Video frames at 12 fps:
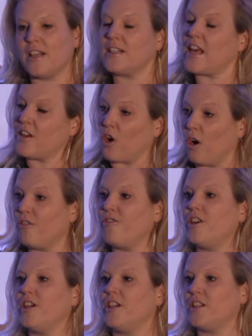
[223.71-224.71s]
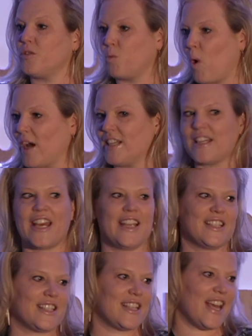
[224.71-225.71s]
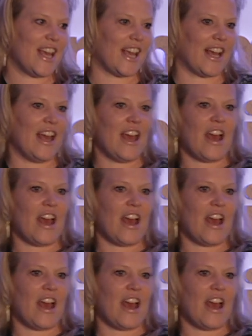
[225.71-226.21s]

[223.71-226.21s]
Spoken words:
send offers, wine tasting.